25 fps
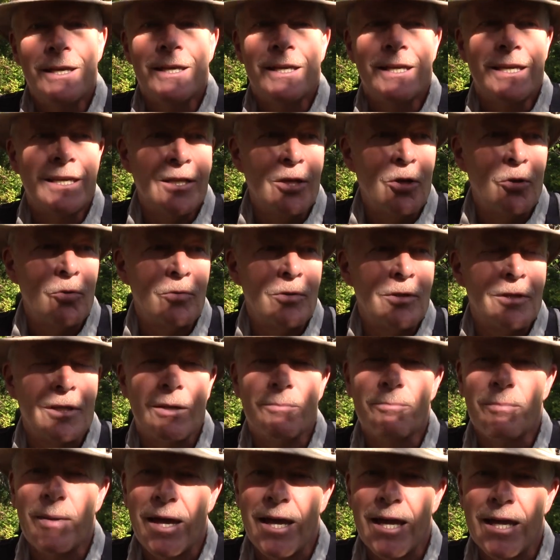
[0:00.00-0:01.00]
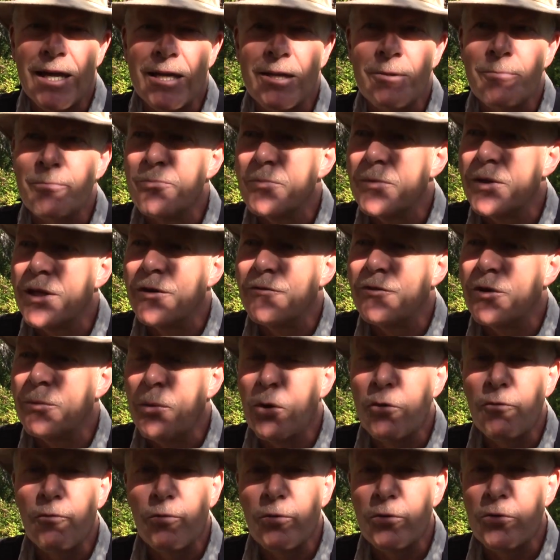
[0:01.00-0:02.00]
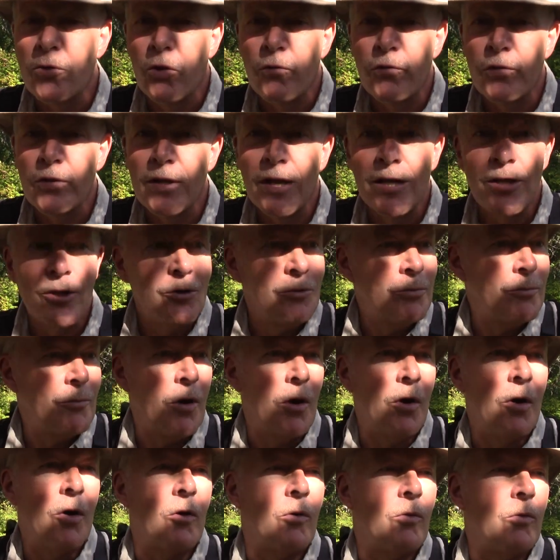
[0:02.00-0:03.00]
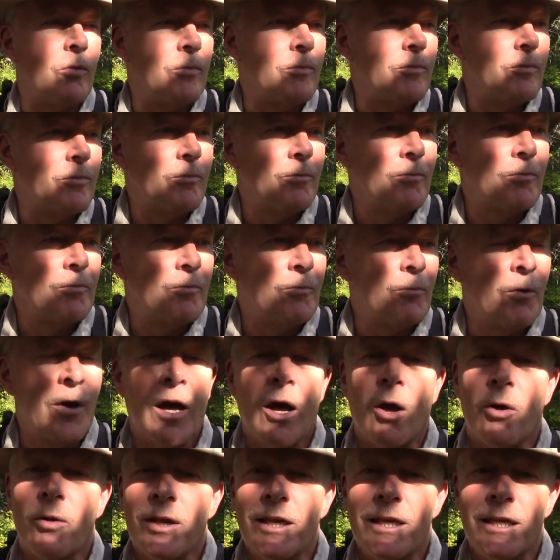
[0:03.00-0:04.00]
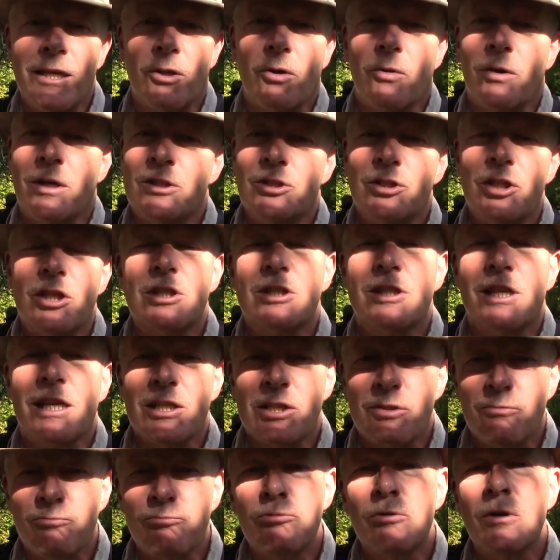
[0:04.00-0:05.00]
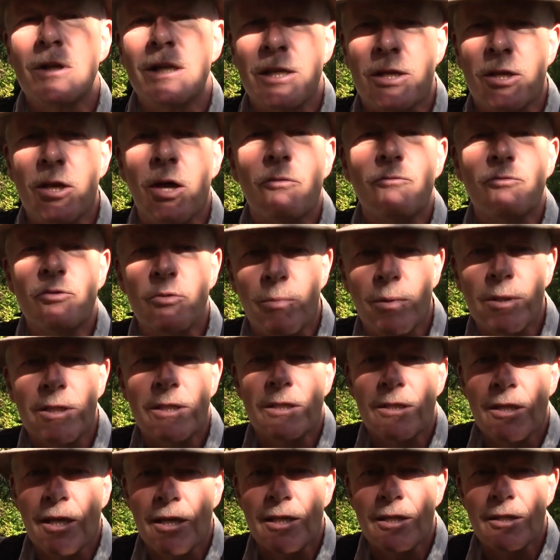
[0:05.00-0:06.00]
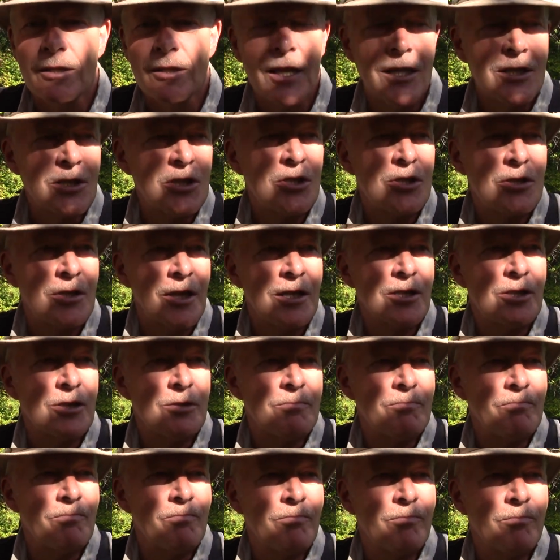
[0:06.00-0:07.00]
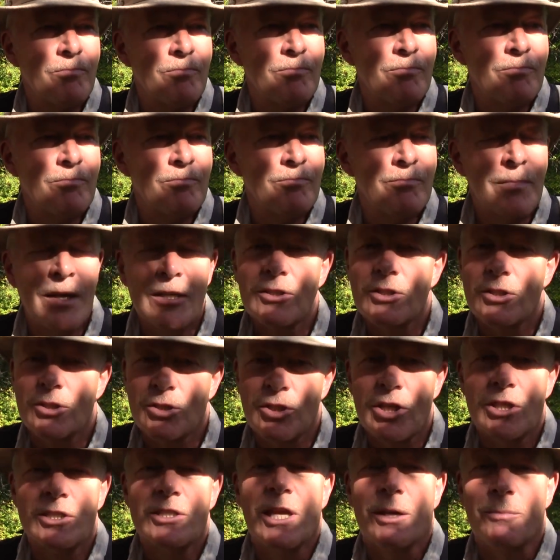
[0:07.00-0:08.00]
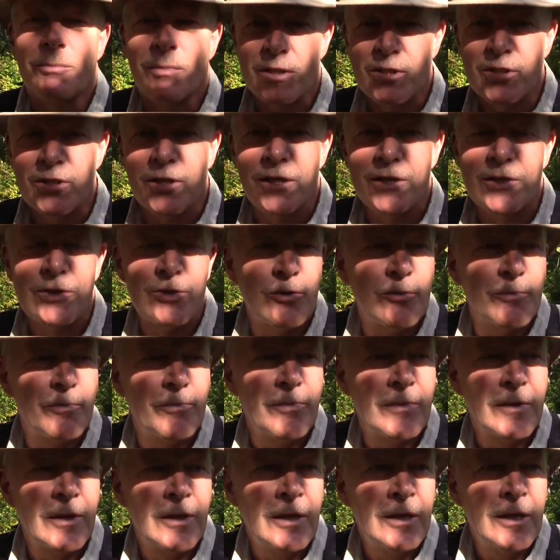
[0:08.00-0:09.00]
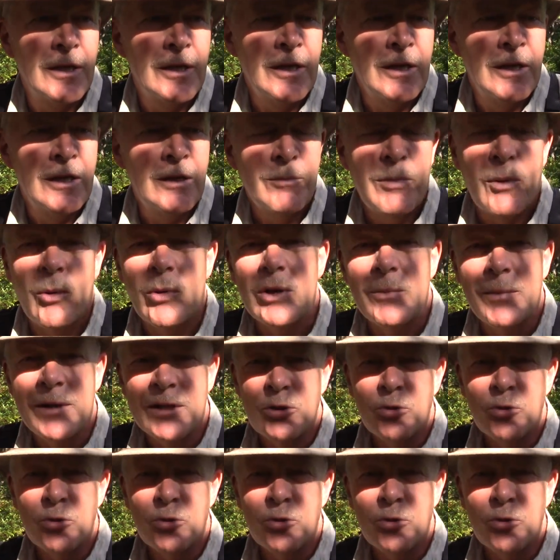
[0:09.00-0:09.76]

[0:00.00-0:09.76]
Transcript: get out and get back if I'm out for an overnighter oh wow you know it just gets really comfortable at night and that's that's it makes it just that much nicer. But what am I